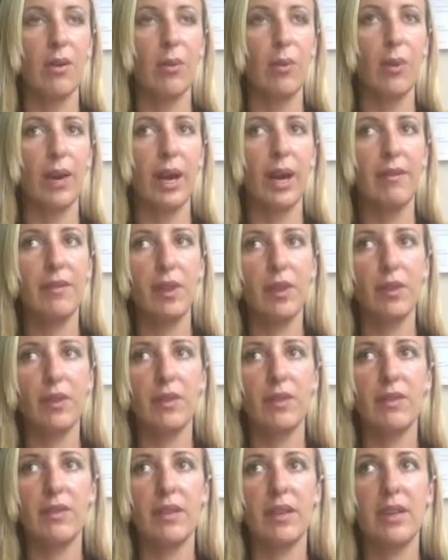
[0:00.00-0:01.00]
what I've
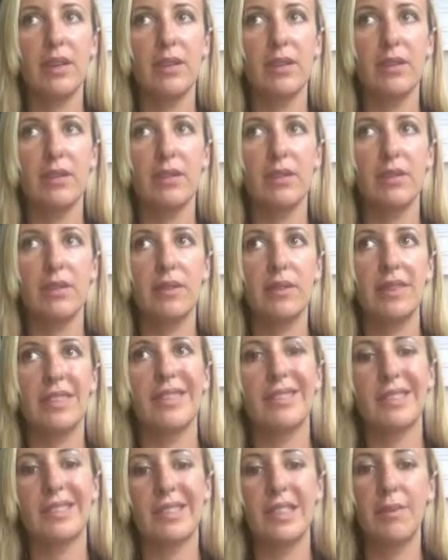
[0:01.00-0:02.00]
noticed is it
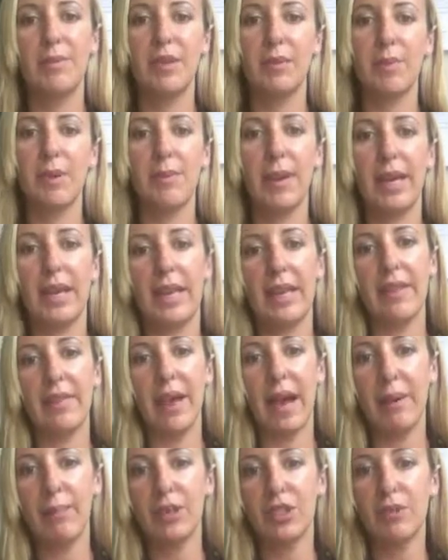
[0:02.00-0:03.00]
doesn't seem to be making
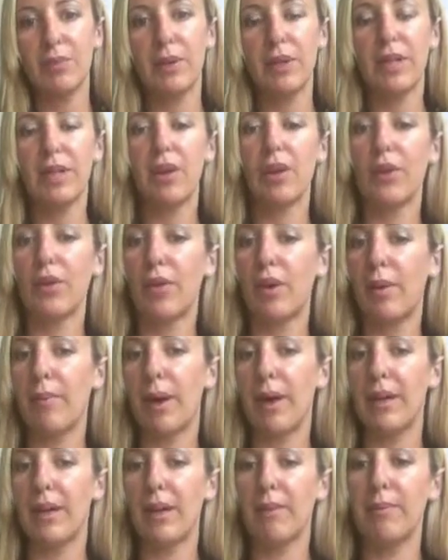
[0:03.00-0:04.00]
that much money, although I
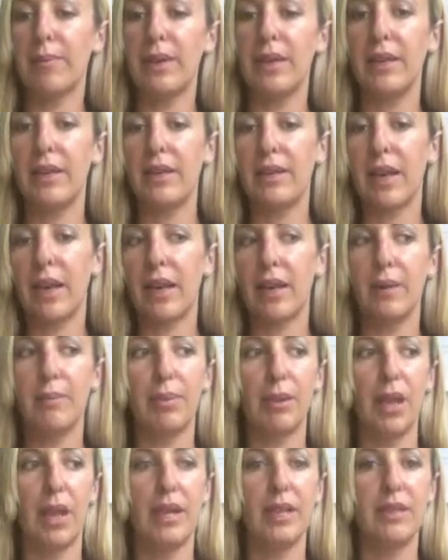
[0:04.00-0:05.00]
might be kind of
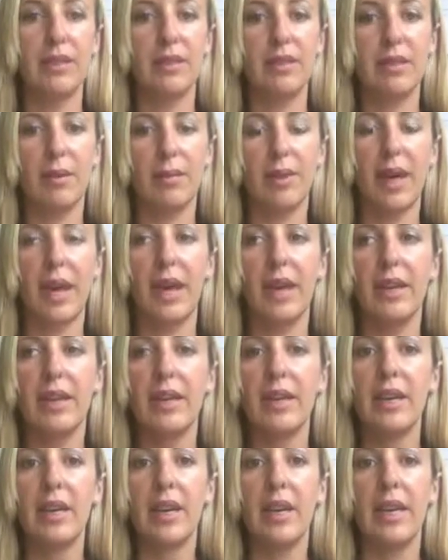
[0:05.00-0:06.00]
blind to some of that,
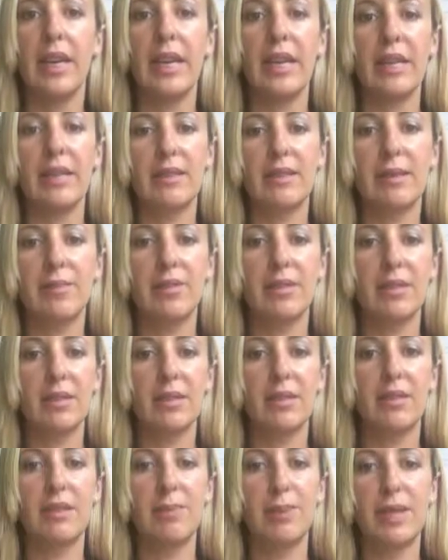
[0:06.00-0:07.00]
and it
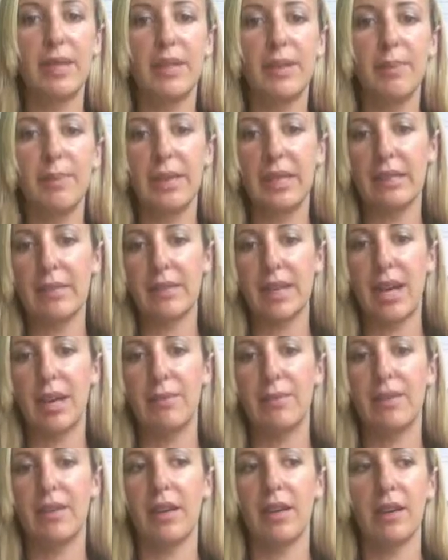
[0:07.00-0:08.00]
seems to be the biggest
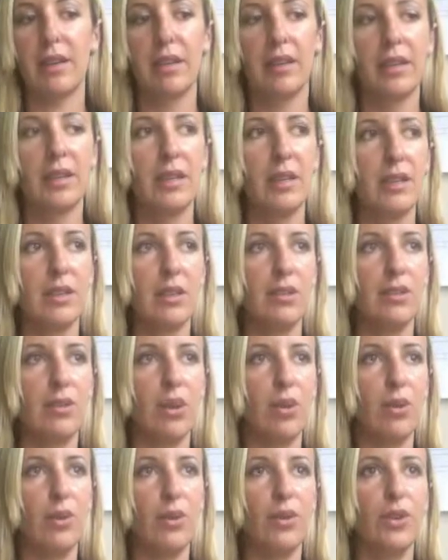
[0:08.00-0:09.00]
time suck.
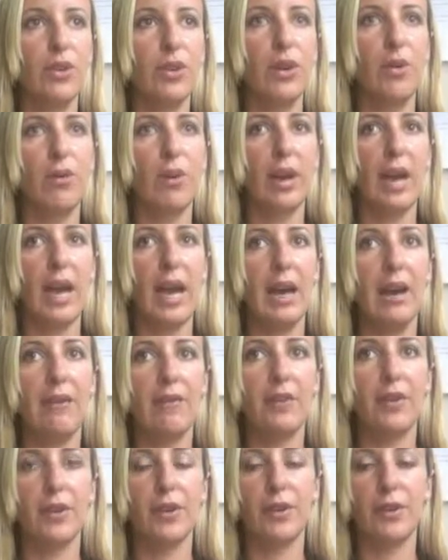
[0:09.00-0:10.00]
So you don't want to
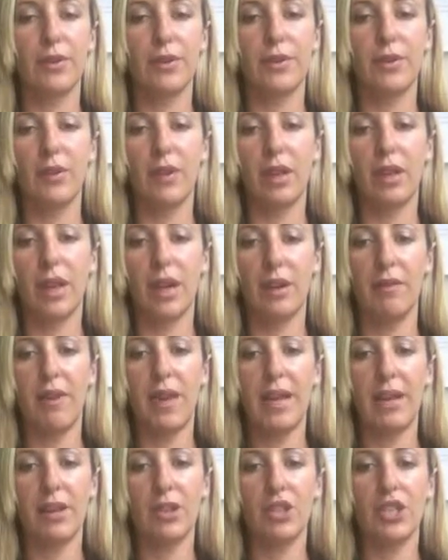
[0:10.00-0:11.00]
have a lot of
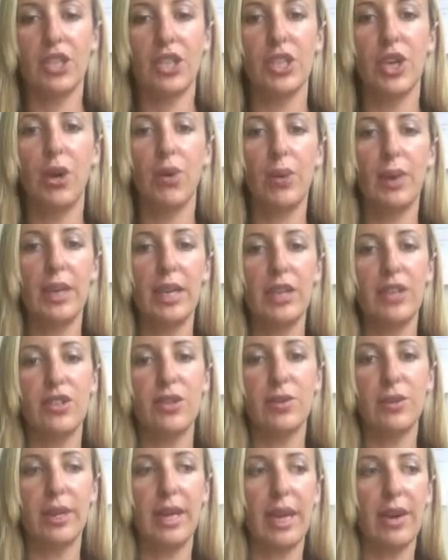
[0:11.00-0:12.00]
energy going
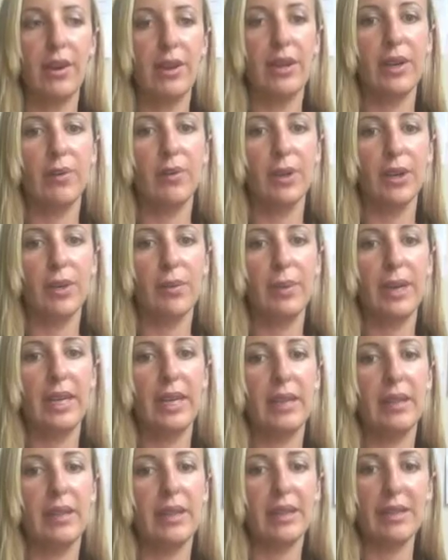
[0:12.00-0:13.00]
into an area where you're
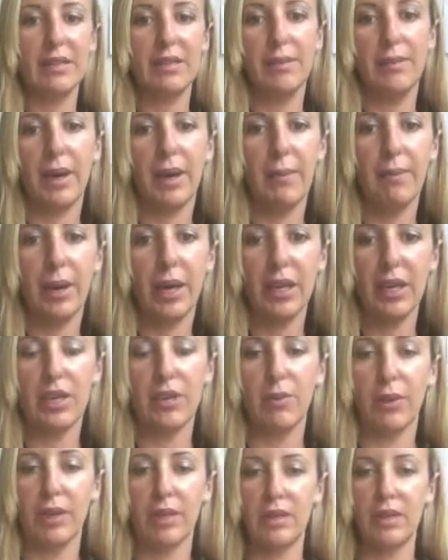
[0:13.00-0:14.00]
making the least amount of money.
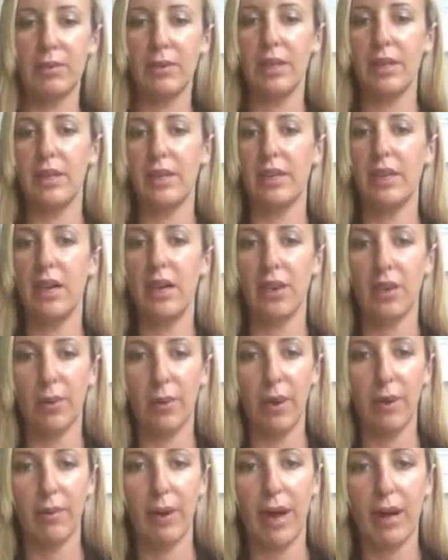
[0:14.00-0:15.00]
You want it to be the other
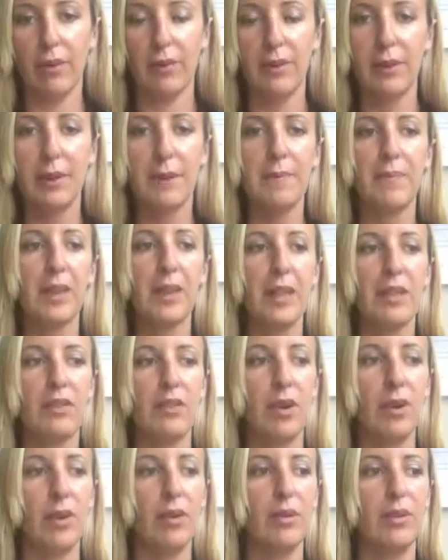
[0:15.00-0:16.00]
way around.
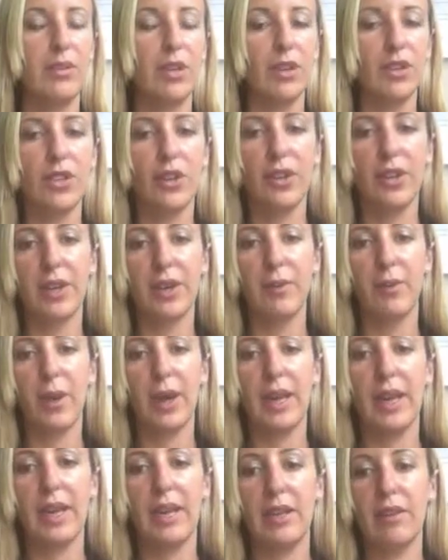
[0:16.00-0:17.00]
So I would start turning
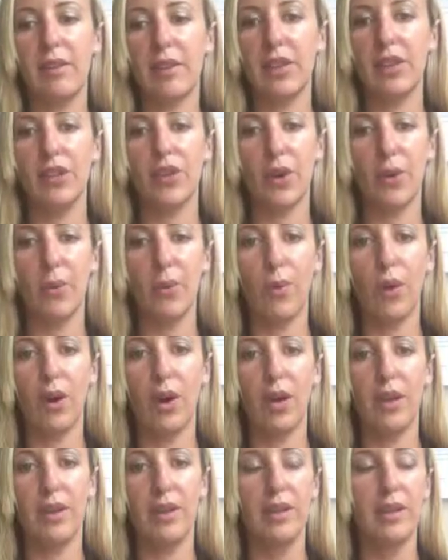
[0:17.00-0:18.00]
away anything you don't
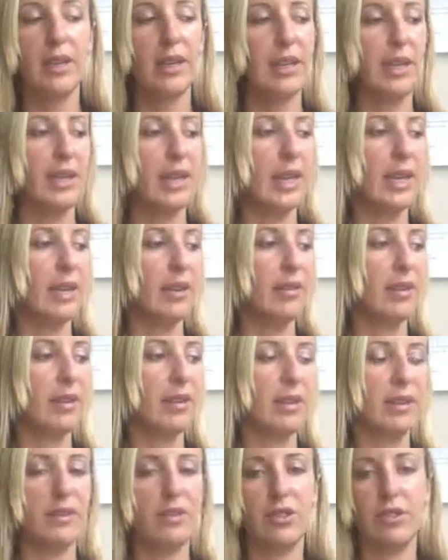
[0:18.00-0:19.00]
want, anything
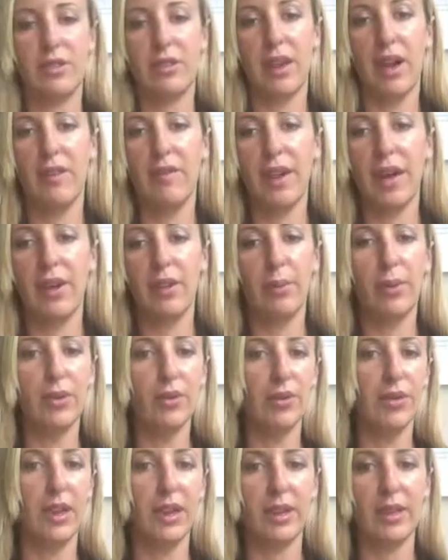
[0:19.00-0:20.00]
that's just not valuable,
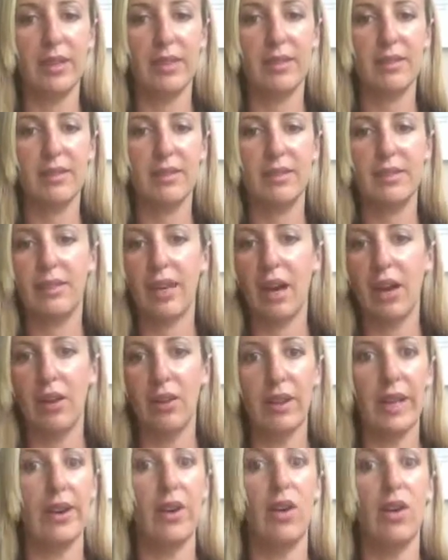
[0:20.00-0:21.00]
it's not going to
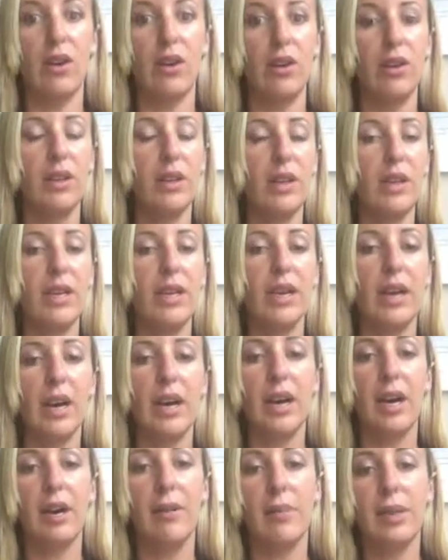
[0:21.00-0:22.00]
sell at all,
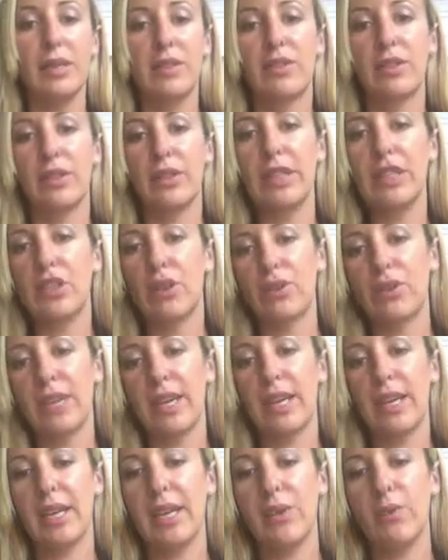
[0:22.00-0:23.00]
and certainly don't
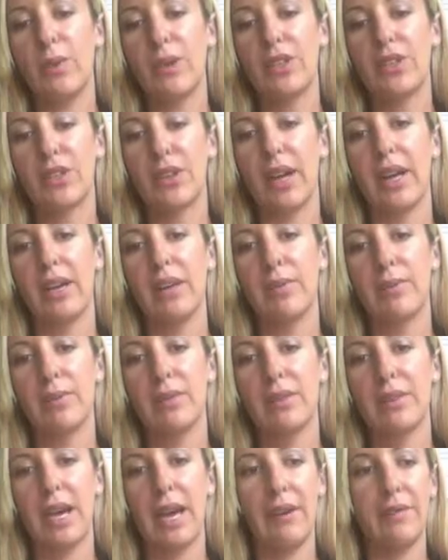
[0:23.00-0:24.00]
take any winter
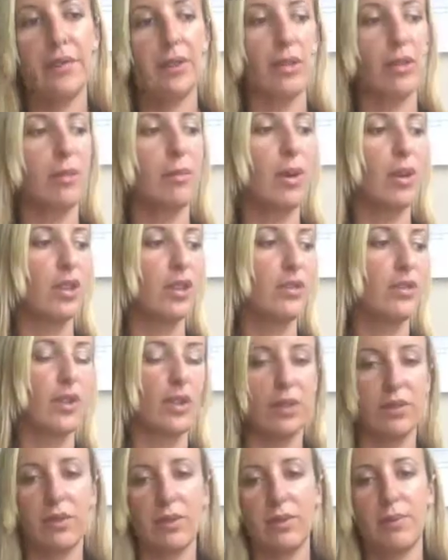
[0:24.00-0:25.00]
items after March
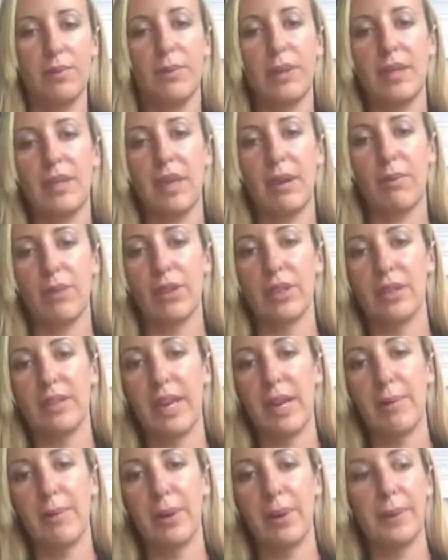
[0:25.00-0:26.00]
1st, being that we're in
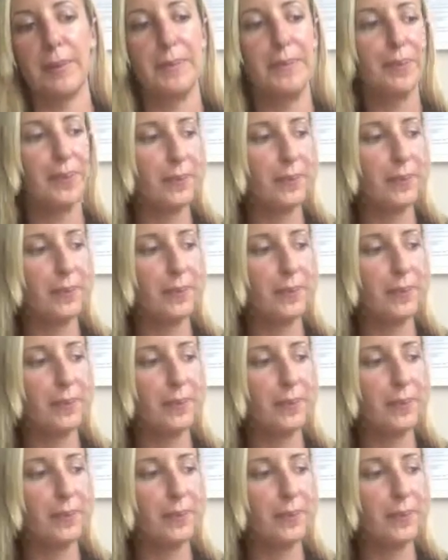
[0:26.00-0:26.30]
Tampa.